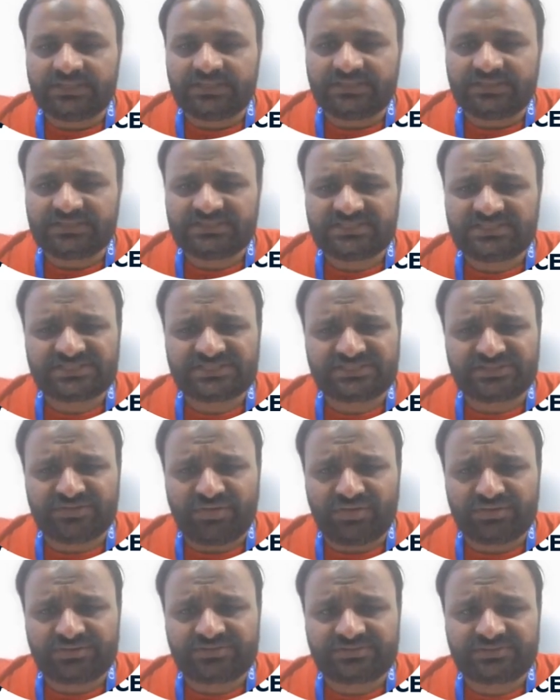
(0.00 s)
This is
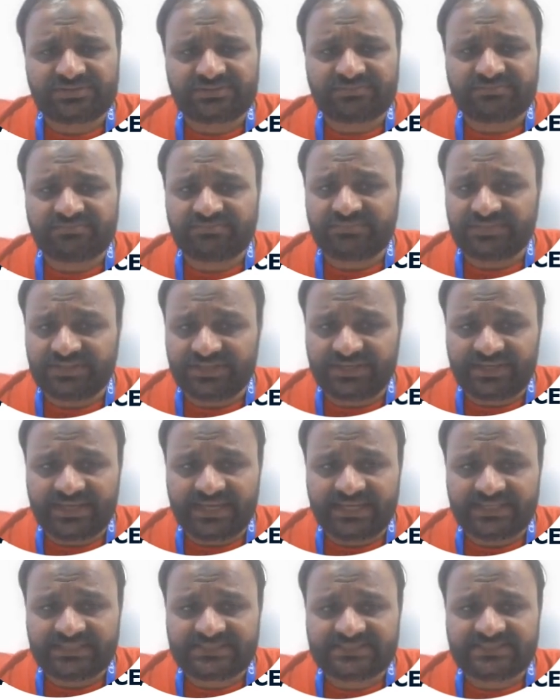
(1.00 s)
not the
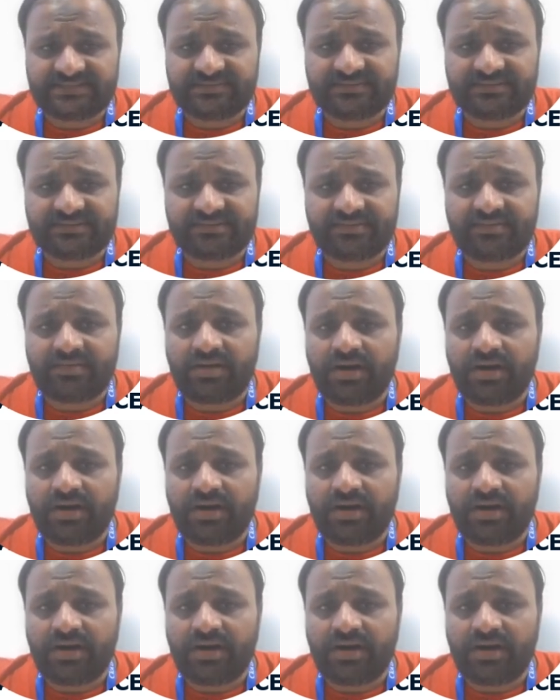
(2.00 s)
case here.